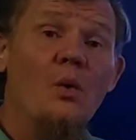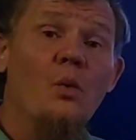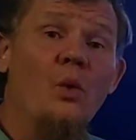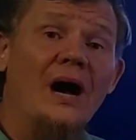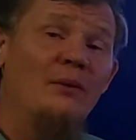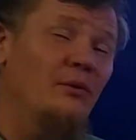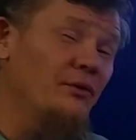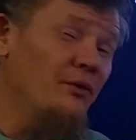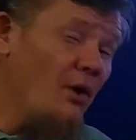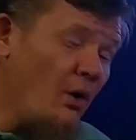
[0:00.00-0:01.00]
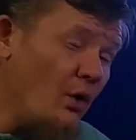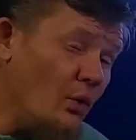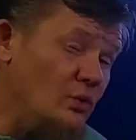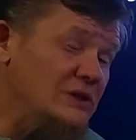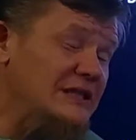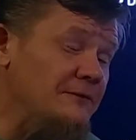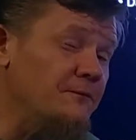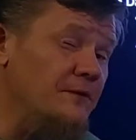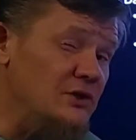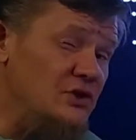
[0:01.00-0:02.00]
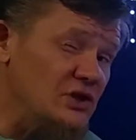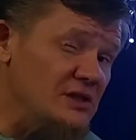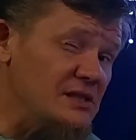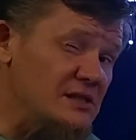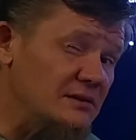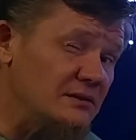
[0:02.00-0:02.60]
Why were there only finches?